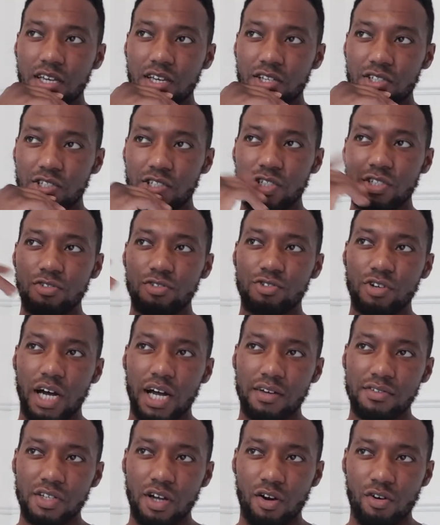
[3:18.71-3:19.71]
She
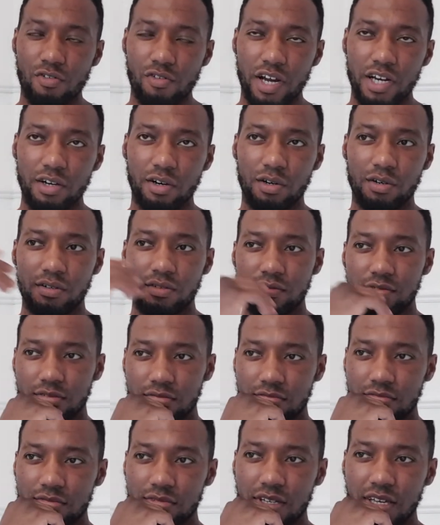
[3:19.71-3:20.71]
drives a Renault.
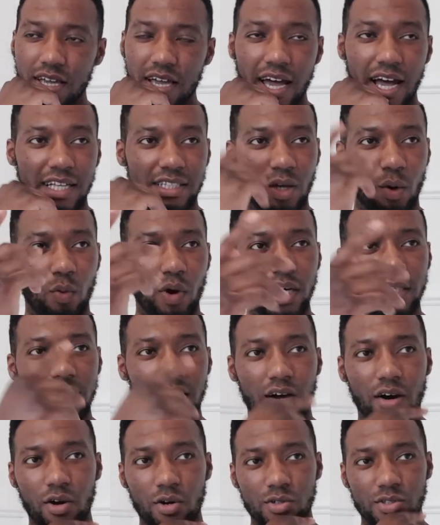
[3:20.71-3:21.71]
And the one
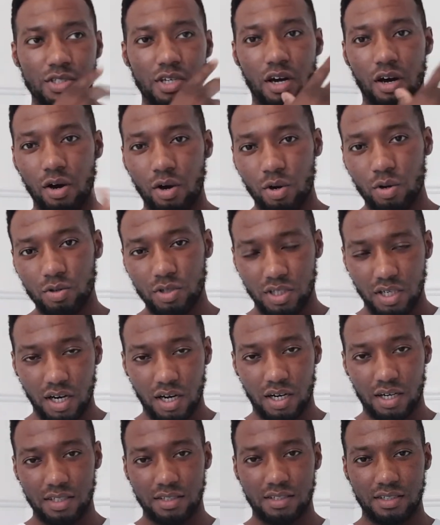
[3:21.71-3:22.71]
that owns her own
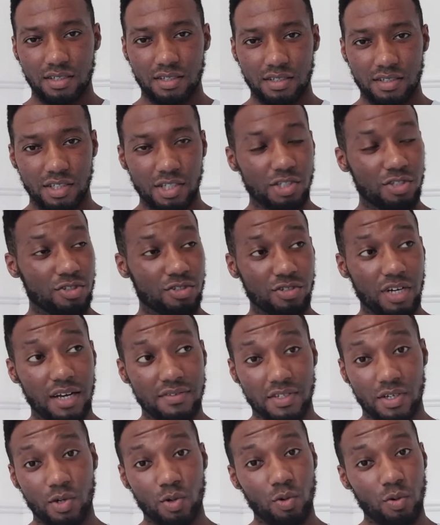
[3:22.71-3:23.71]
yard, she just
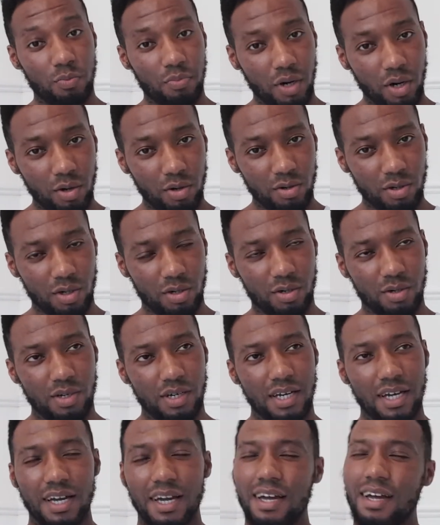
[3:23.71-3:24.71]
drives a little Polo.
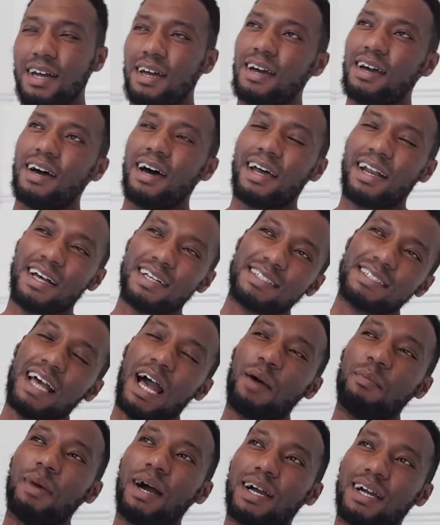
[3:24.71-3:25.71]
And I
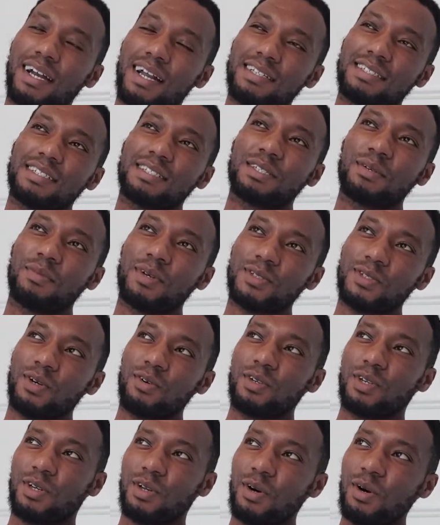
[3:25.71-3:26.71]
sat back and I said to
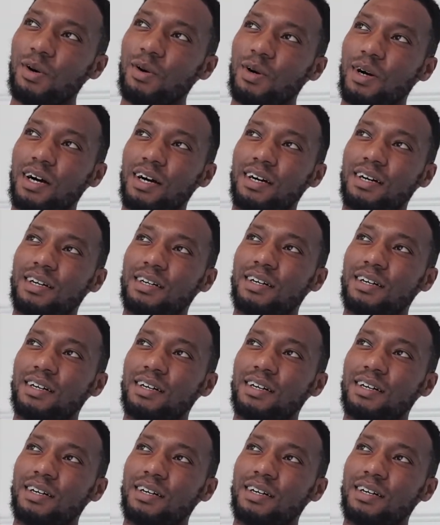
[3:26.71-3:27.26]
myself, you know what?